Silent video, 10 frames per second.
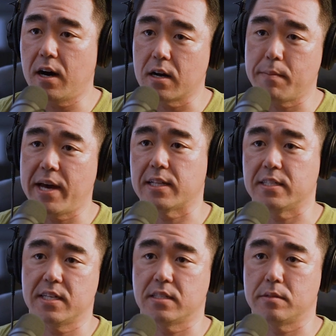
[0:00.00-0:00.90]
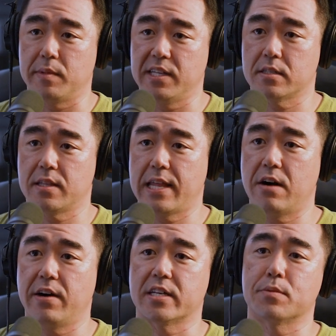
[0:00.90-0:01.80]
automatically sends them the list.
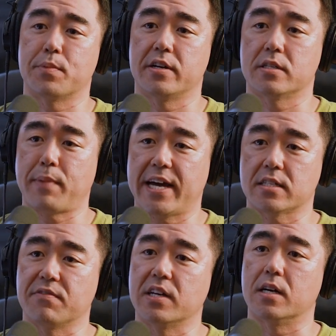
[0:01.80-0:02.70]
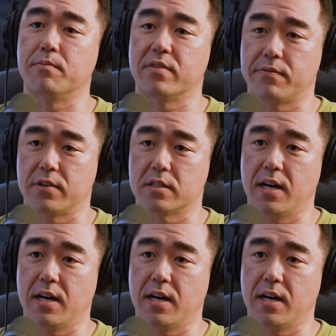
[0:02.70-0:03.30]
Now I experienced passive income for the first